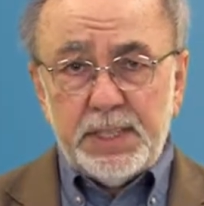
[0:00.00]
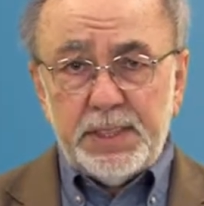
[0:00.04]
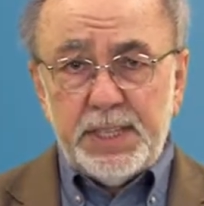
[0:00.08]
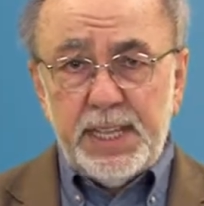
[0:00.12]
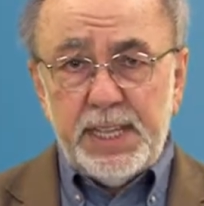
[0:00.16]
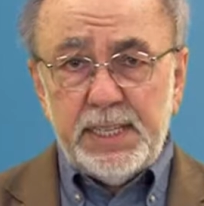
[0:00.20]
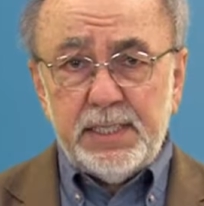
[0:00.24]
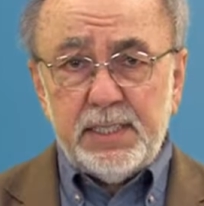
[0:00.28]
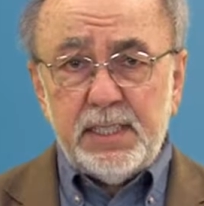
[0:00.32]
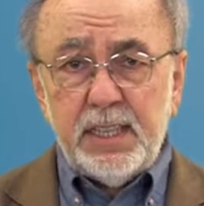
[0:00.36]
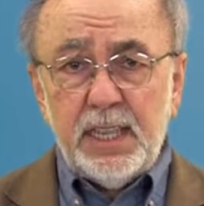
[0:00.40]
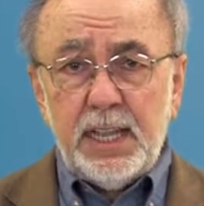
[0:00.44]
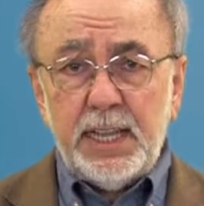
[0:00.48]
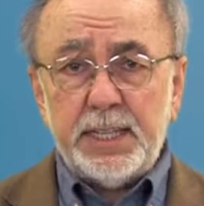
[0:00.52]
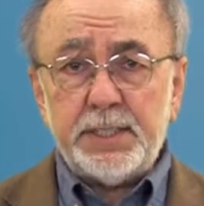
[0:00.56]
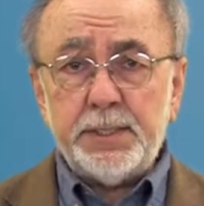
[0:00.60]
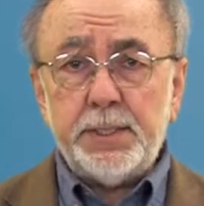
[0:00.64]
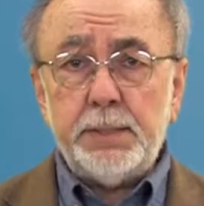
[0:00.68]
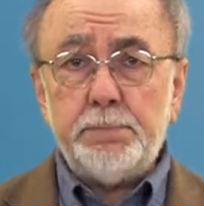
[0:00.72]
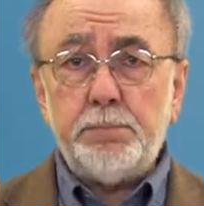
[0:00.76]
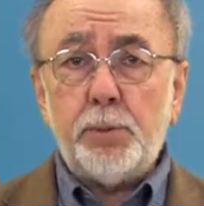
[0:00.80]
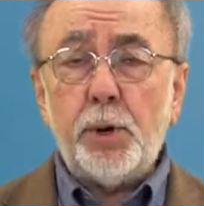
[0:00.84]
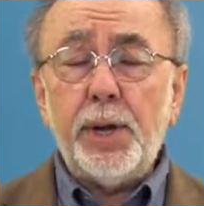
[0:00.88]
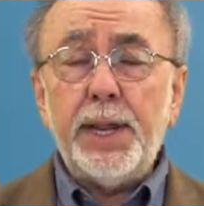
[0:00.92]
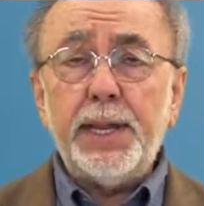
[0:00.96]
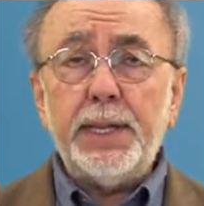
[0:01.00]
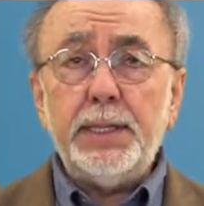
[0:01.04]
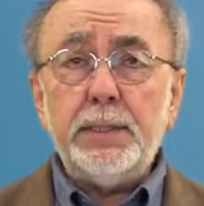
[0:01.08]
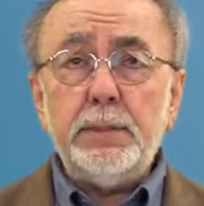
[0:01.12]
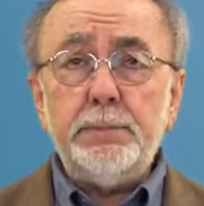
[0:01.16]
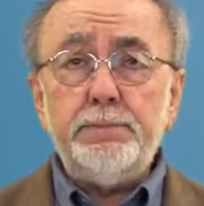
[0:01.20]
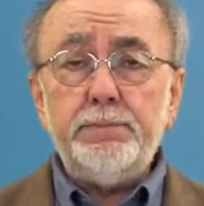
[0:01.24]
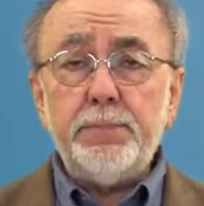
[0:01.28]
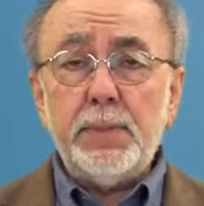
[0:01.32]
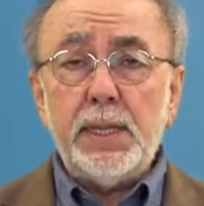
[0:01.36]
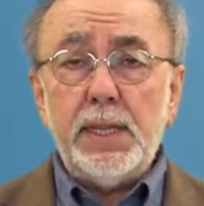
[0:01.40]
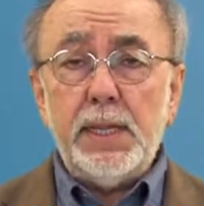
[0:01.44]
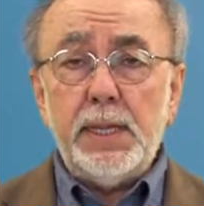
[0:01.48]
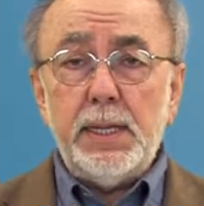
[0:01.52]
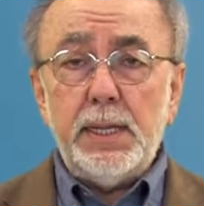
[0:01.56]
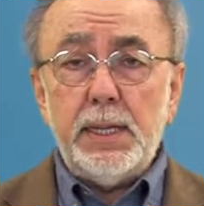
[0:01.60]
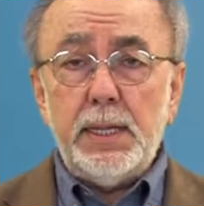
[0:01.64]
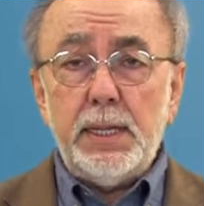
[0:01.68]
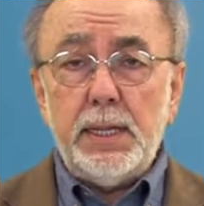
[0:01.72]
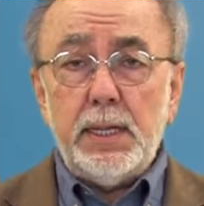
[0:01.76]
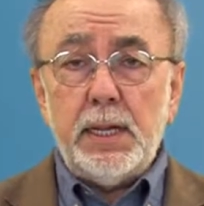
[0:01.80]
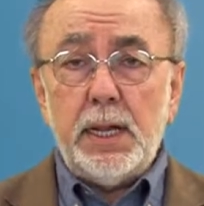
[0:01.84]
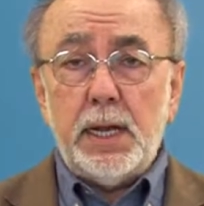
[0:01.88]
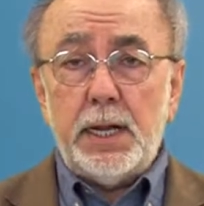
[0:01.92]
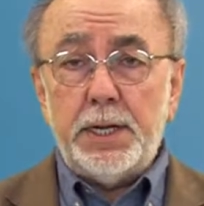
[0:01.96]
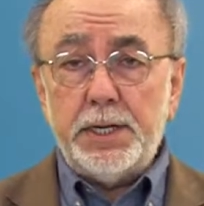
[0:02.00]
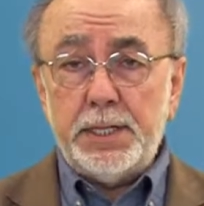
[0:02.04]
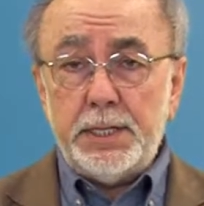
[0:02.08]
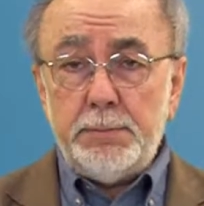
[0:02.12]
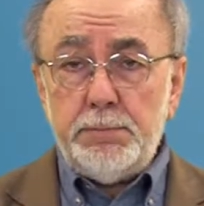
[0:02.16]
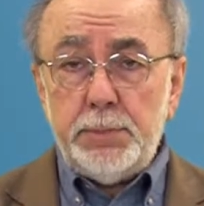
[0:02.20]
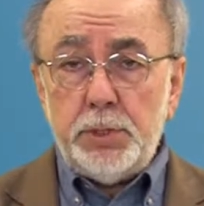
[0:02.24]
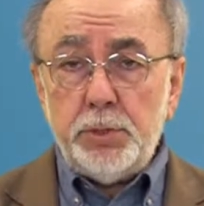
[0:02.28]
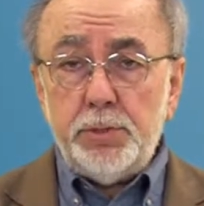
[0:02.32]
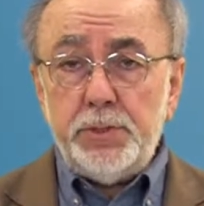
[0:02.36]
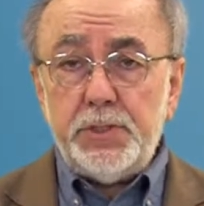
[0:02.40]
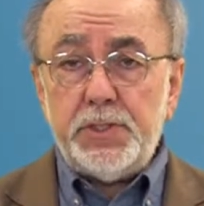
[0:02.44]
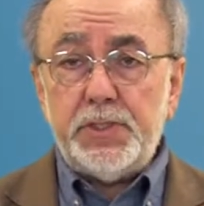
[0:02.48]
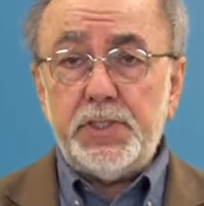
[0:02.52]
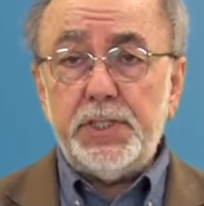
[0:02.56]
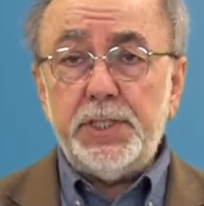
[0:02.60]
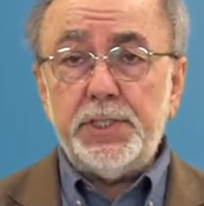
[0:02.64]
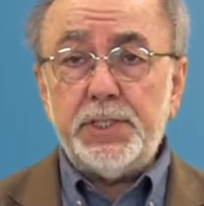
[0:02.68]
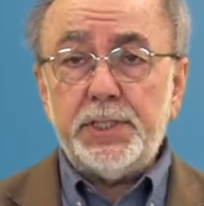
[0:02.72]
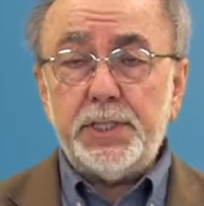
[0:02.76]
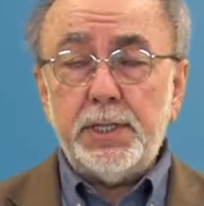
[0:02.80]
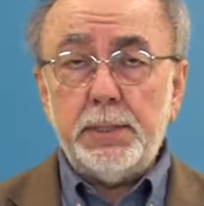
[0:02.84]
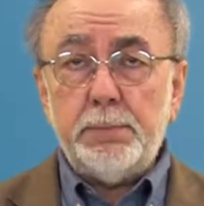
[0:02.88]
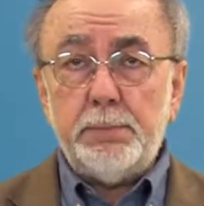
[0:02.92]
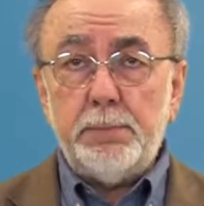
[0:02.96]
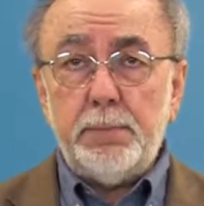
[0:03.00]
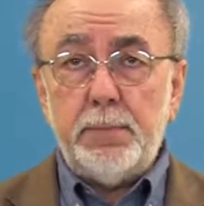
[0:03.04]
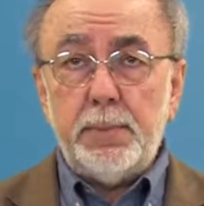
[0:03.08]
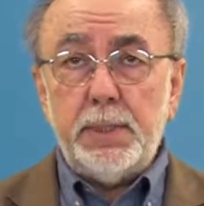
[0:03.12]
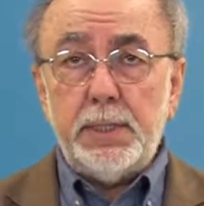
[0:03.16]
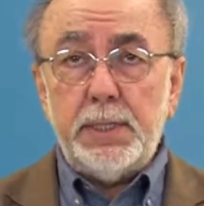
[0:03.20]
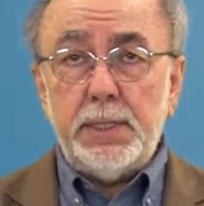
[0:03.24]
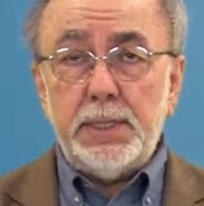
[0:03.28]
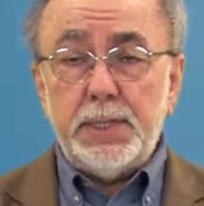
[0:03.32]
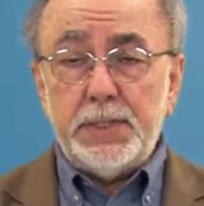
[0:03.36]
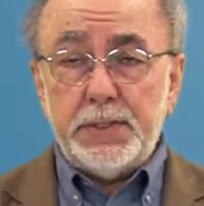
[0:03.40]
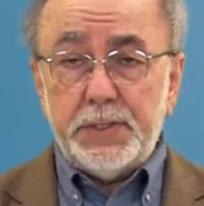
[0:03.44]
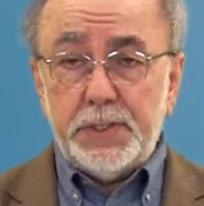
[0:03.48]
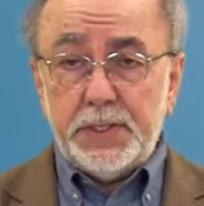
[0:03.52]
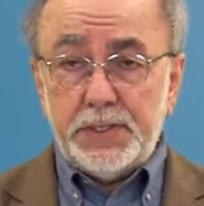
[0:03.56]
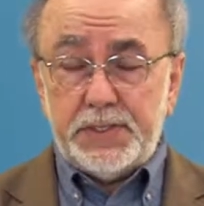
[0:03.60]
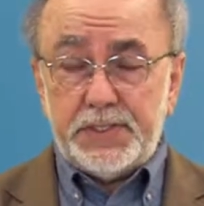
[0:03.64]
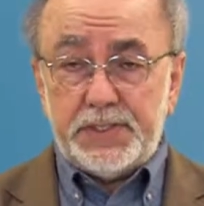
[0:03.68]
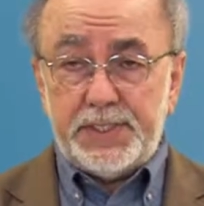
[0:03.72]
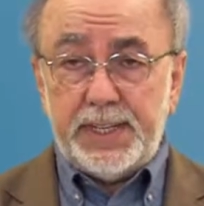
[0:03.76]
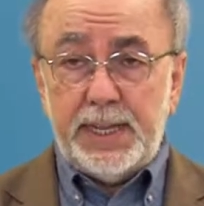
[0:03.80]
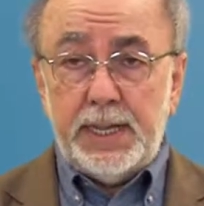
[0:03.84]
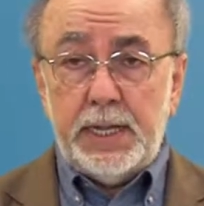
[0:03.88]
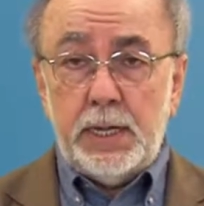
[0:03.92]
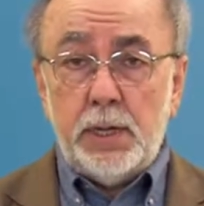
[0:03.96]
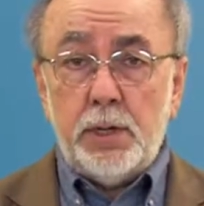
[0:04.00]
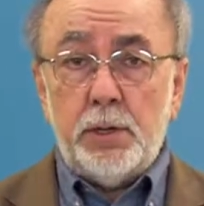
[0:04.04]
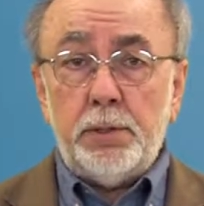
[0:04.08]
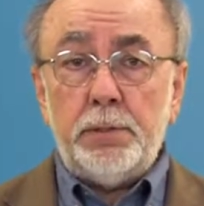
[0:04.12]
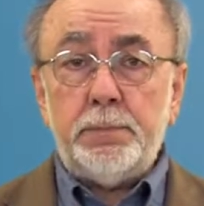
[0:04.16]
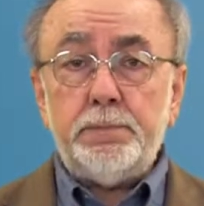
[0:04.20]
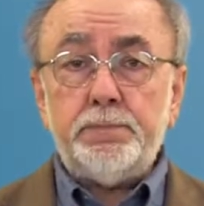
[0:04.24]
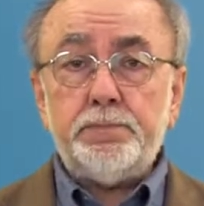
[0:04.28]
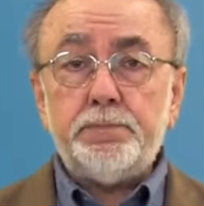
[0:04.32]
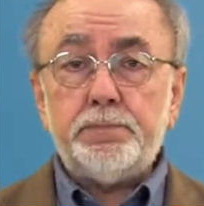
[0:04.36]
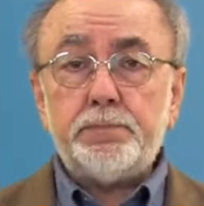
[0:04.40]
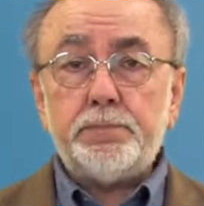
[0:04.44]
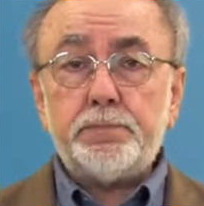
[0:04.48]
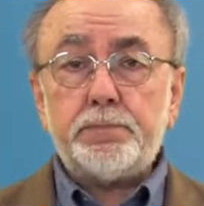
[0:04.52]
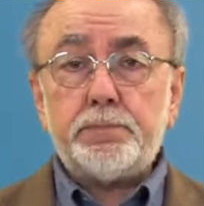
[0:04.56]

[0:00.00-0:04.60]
Things like the brain, our immune system, the cell,